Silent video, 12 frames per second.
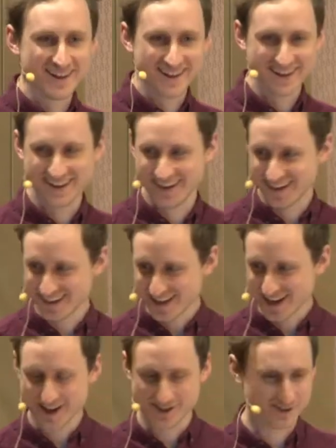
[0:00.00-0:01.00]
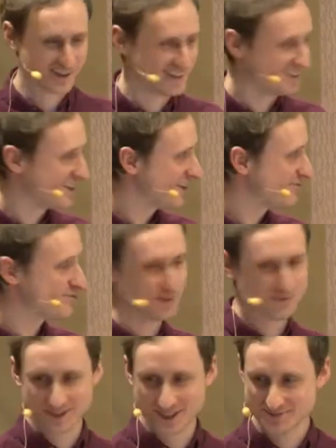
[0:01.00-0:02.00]
handwriting from the
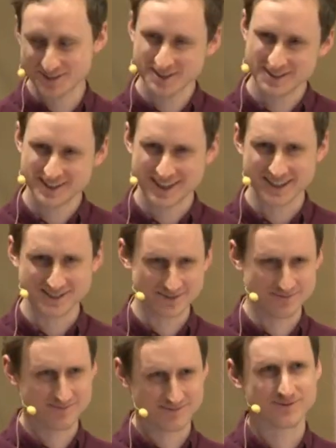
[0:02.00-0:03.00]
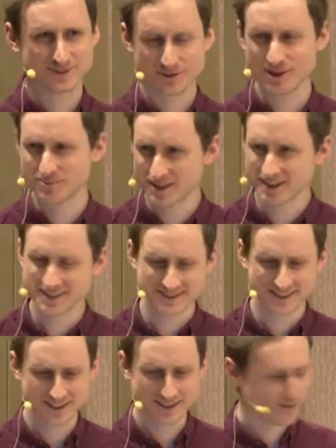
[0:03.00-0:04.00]
policeman, who you guess was quite pleased
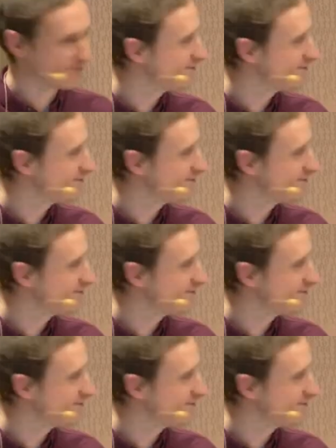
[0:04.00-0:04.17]
that he